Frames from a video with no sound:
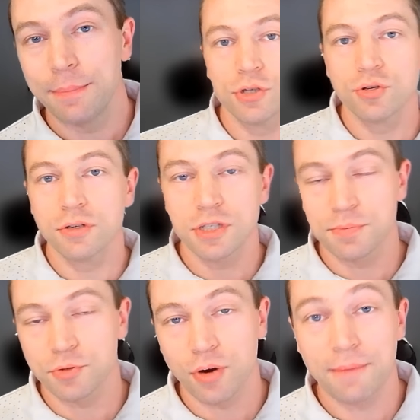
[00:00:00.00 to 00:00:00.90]
Be sure to
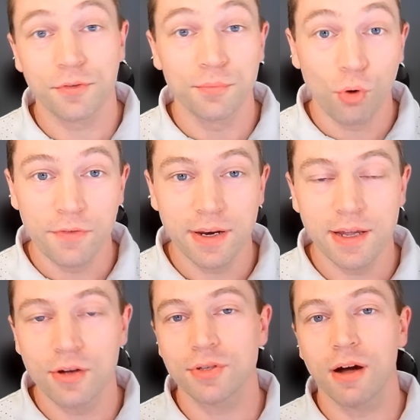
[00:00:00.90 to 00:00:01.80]
subscribe for more
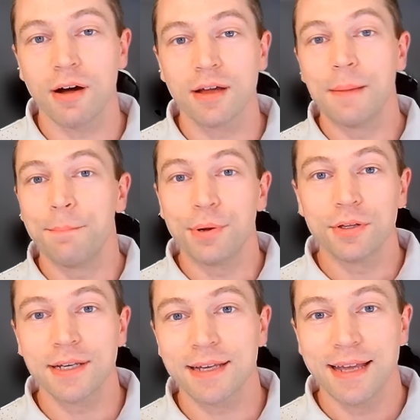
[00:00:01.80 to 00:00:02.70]
videos on
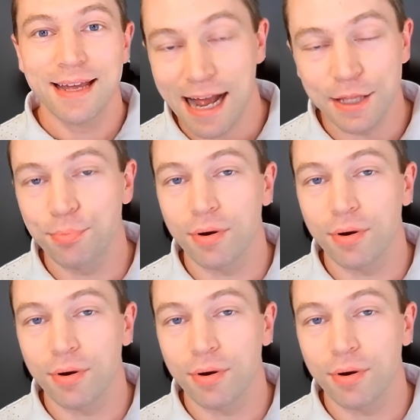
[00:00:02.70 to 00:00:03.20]
building highly